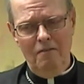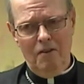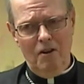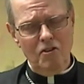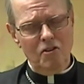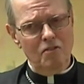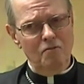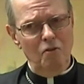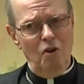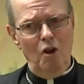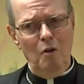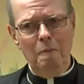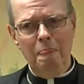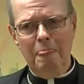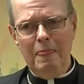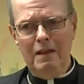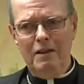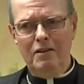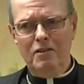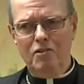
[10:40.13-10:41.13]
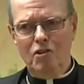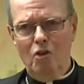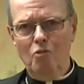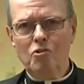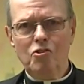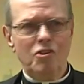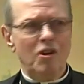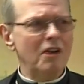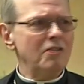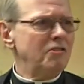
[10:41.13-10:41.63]
first of all,
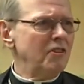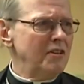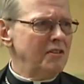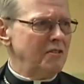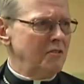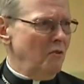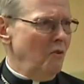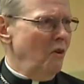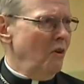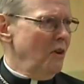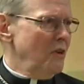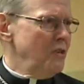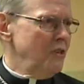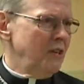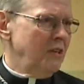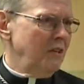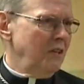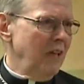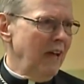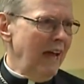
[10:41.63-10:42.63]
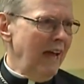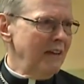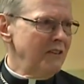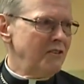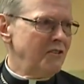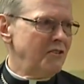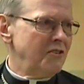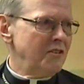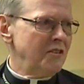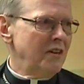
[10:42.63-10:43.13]
don't judge us all as a
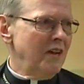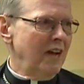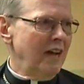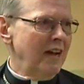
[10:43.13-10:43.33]
class.